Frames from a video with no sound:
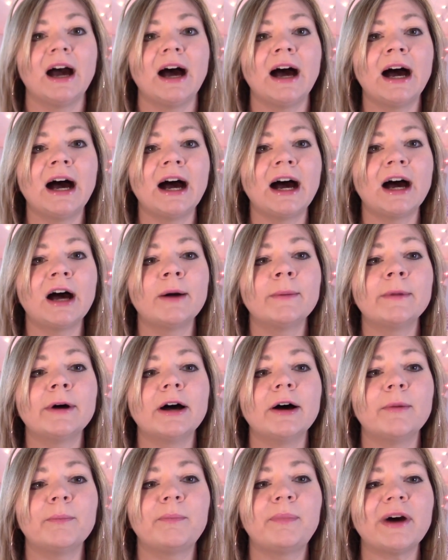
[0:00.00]

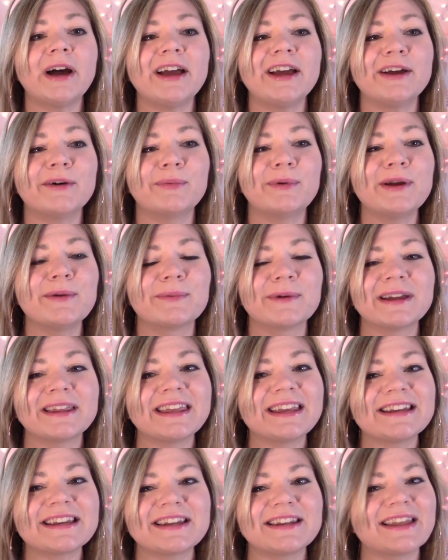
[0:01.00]
But we
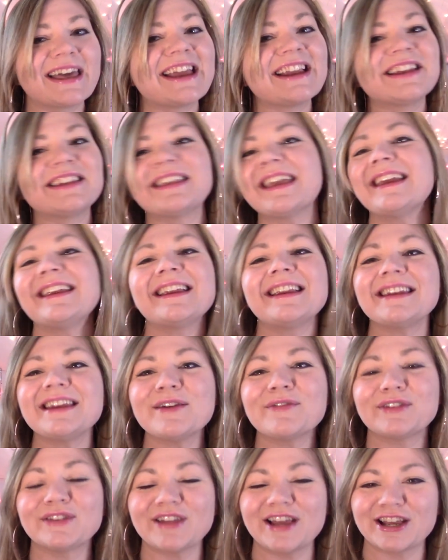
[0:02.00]
really didn't, they didn't
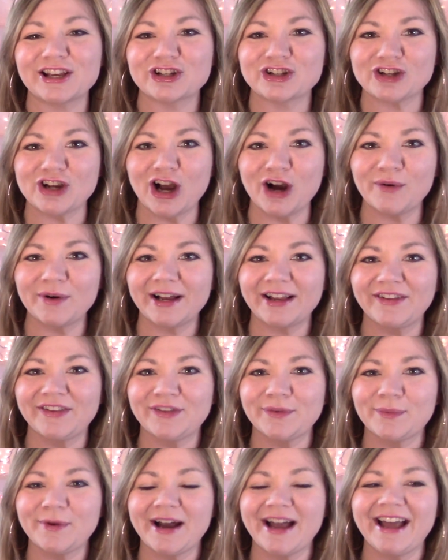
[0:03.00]
even, like, show
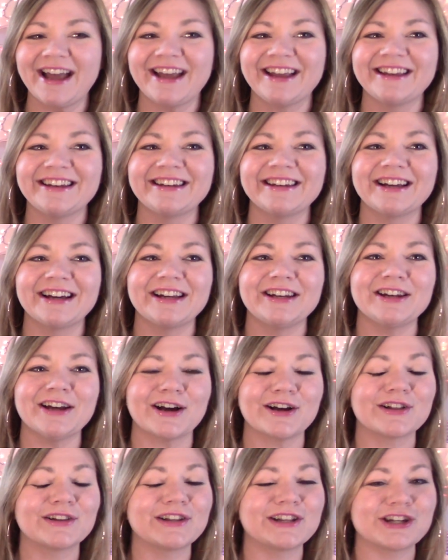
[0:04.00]
us when
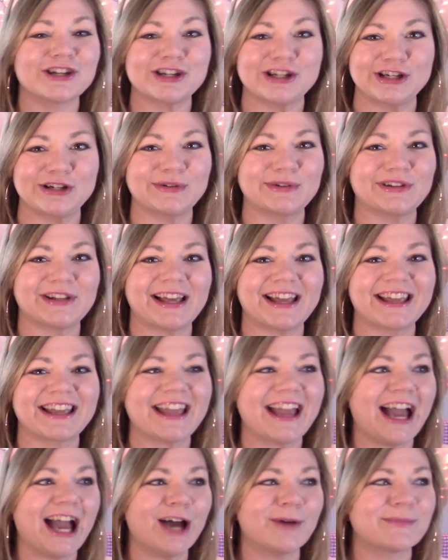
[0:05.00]
Knuckle and Shoot, like,
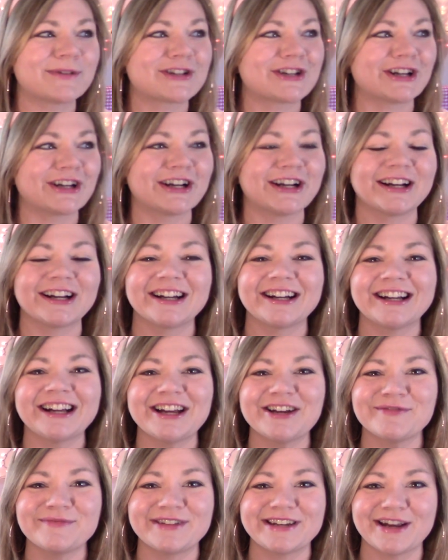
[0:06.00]
capture
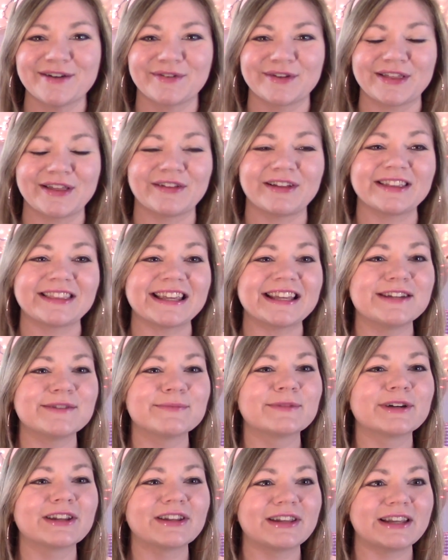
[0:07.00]
him and everything. Like, they
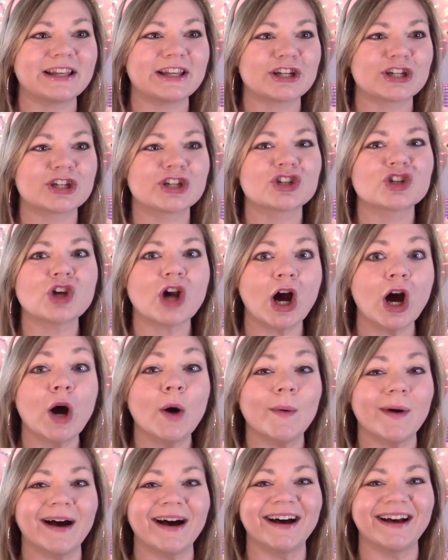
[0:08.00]
didn't really
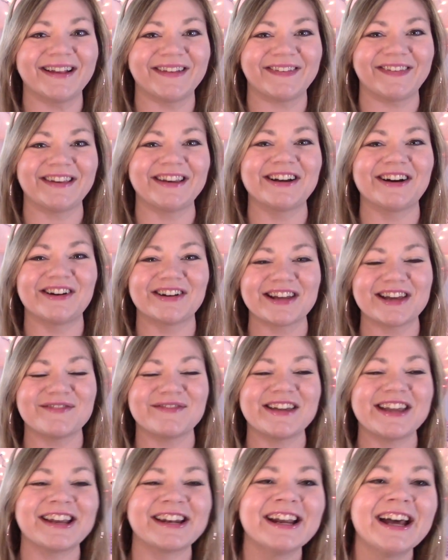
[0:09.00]
show us, you know what I
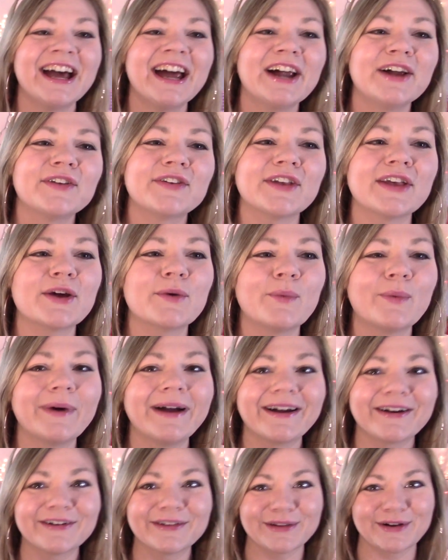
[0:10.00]
mean? So, like,
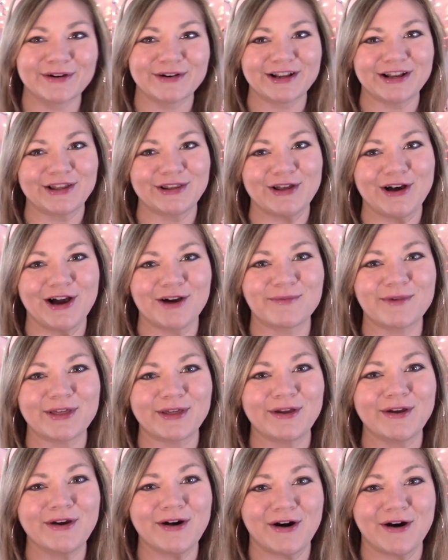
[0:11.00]
we're learning along
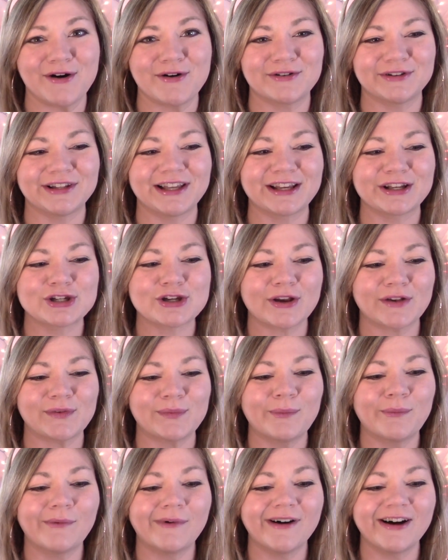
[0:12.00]
with Gon, like,
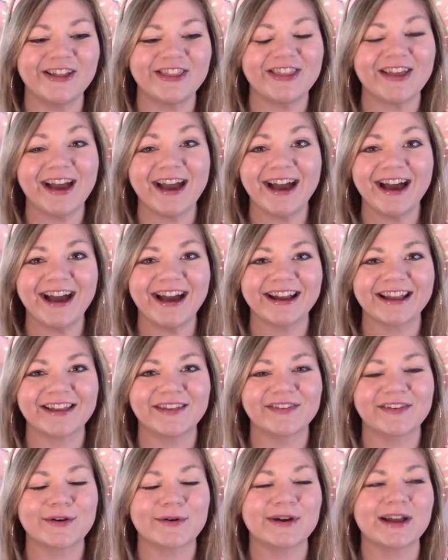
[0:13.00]
just what the heck
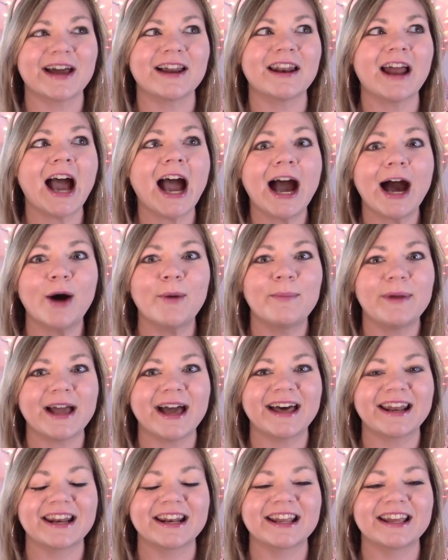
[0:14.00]
is going on, how
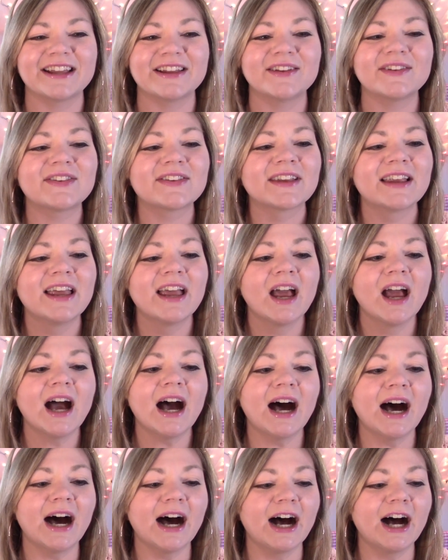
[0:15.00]
bad it is.
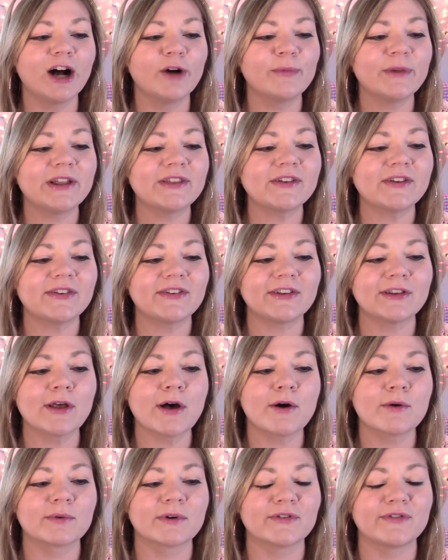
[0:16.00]
And the
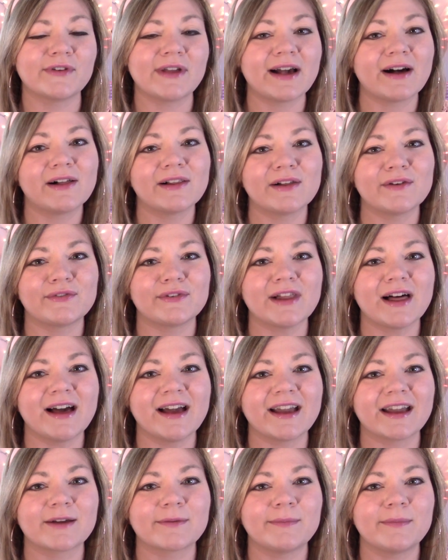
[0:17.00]
slow reveal of,
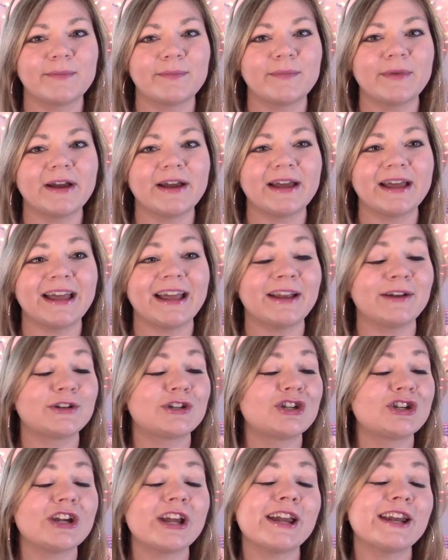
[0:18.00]
like, a
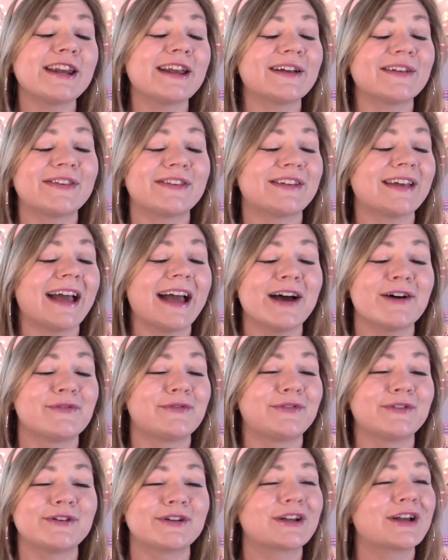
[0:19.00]
genius to
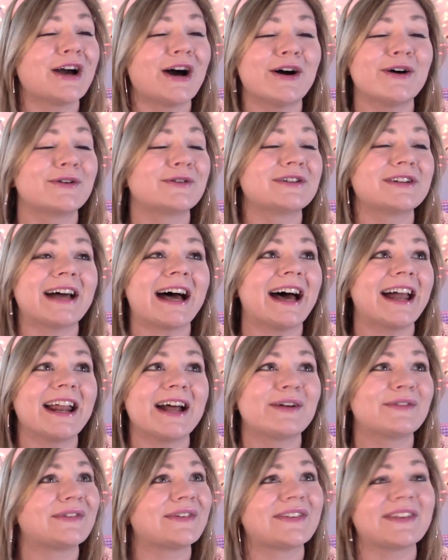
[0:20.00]
have Gon not
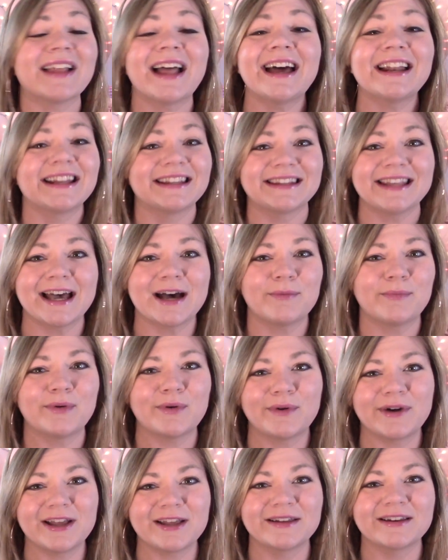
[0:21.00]
have his Nen at that
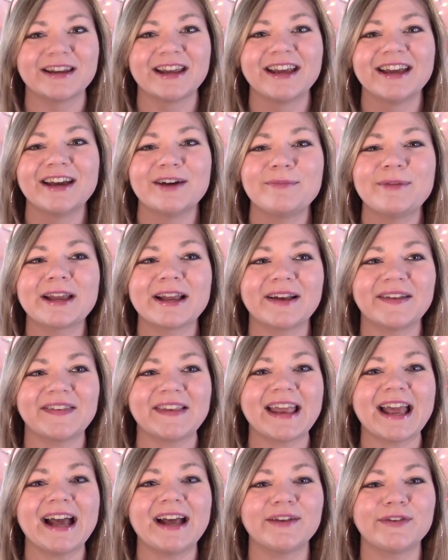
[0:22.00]
point, because
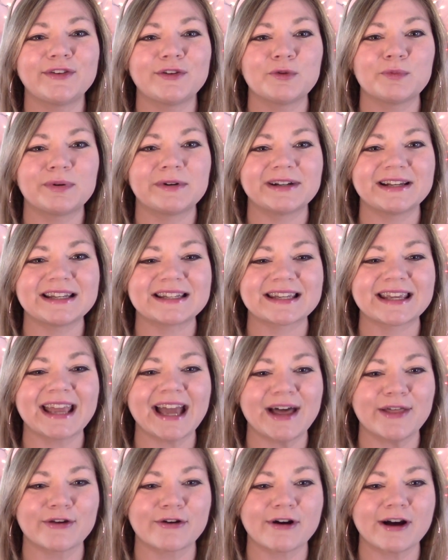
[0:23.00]
he has to put it
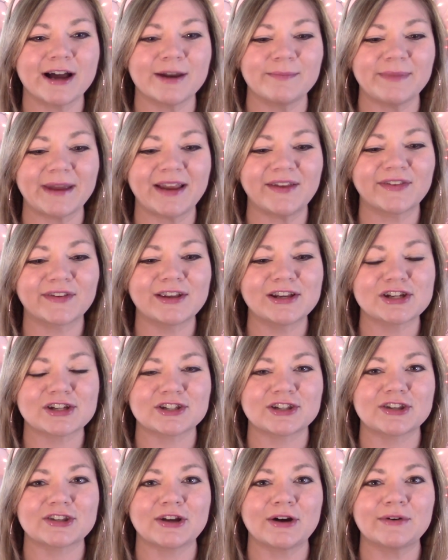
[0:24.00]
together on basically
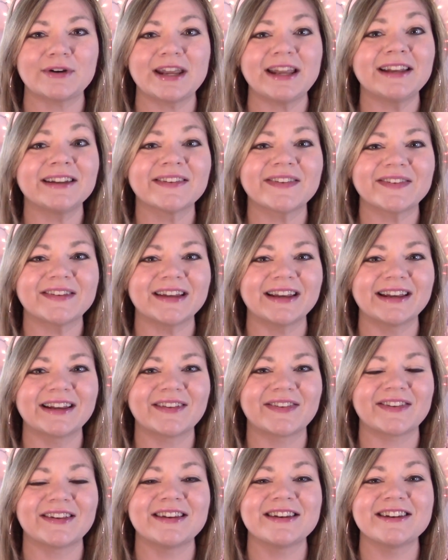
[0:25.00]
just his own
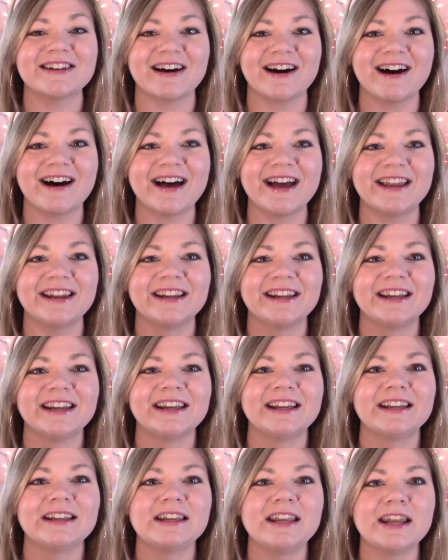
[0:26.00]
instincts and not,
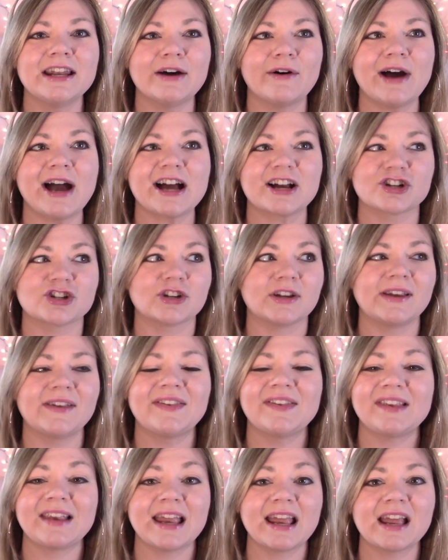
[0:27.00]
you know, actually
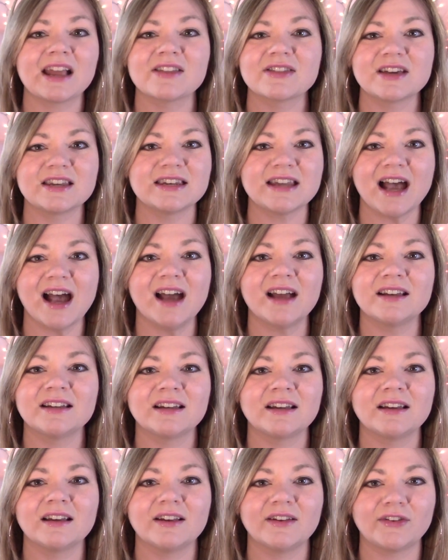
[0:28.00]
seeing the
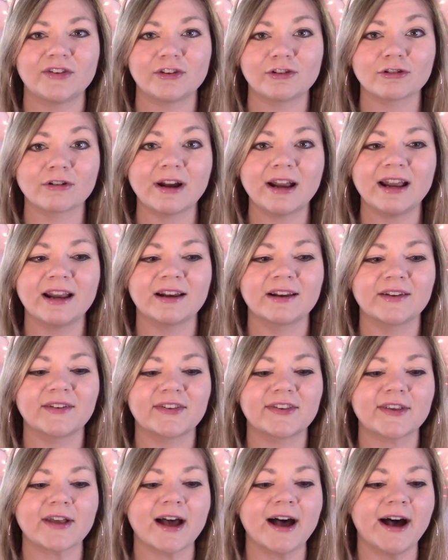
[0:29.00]
Nen strings.